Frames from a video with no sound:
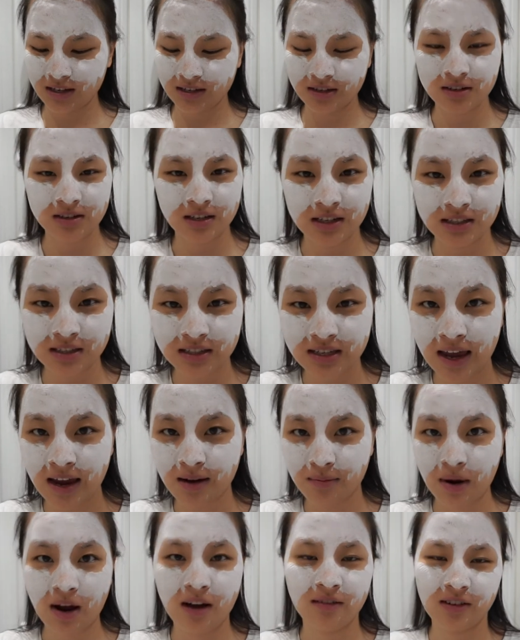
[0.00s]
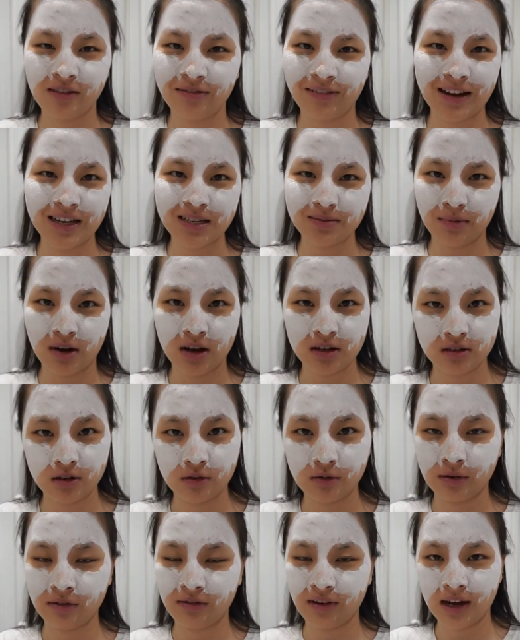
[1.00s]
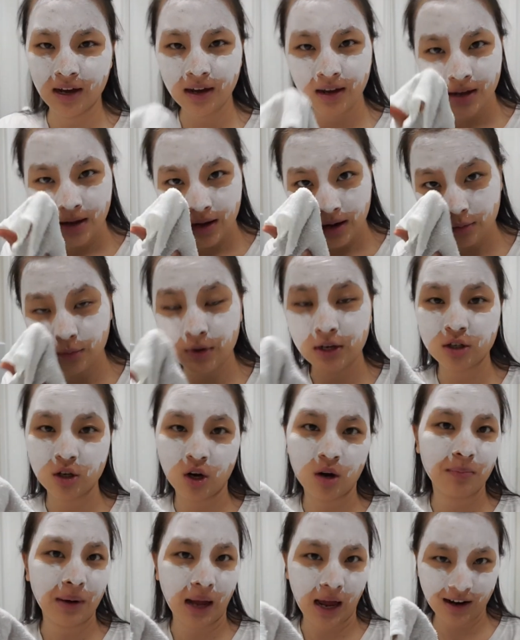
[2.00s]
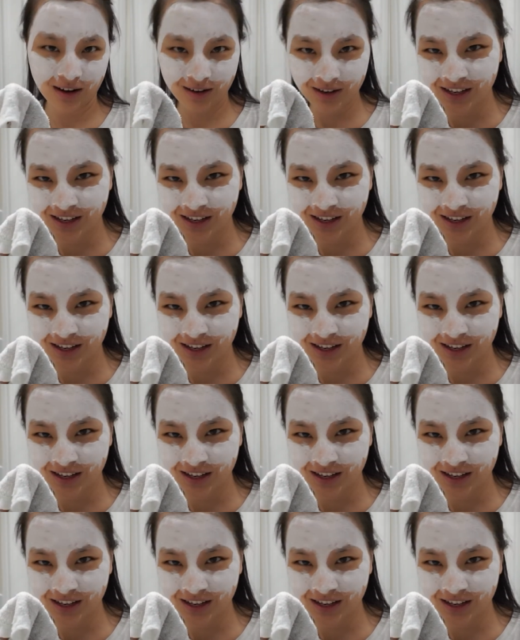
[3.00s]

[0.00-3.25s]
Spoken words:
it's because I take my other face masks off of it, which are black.